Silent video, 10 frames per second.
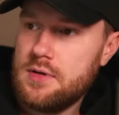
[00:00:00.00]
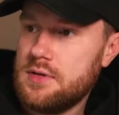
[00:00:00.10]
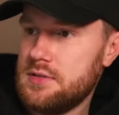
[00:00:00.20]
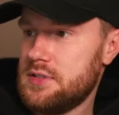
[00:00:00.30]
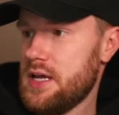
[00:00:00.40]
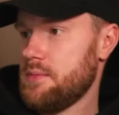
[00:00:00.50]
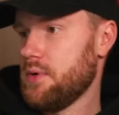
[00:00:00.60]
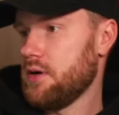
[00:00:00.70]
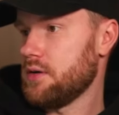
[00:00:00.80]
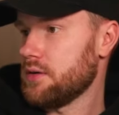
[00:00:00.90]

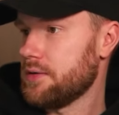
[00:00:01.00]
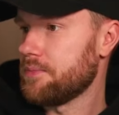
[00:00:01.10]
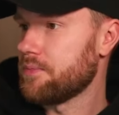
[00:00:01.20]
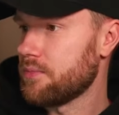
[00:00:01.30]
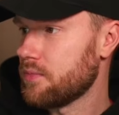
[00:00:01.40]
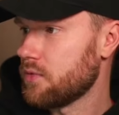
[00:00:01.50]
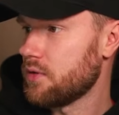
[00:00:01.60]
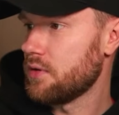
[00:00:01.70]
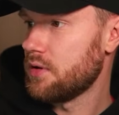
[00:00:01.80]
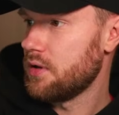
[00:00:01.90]
Denmark.
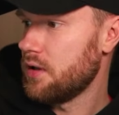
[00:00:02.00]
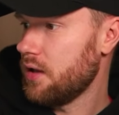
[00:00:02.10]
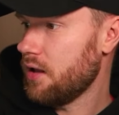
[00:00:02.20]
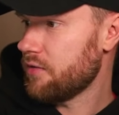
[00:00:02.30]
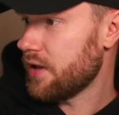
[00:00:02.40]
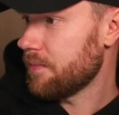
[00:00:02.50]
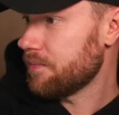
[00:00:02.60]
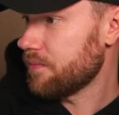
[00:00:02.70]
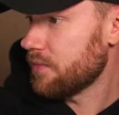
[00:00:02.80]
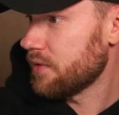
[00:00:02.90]
Love it.
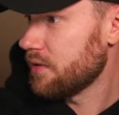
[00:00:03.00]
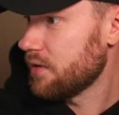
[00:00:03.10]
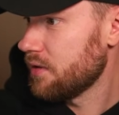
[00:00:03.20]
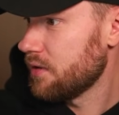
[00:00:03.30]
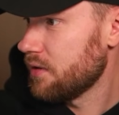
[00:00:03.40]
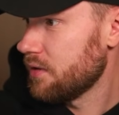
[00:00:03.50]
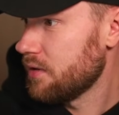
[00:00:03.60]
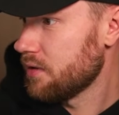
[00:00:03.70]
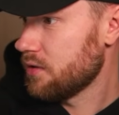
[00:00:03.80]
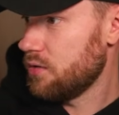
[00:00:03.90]

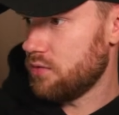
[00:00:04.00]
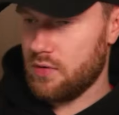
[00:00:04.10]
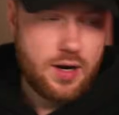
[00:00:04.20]
Cool, right, we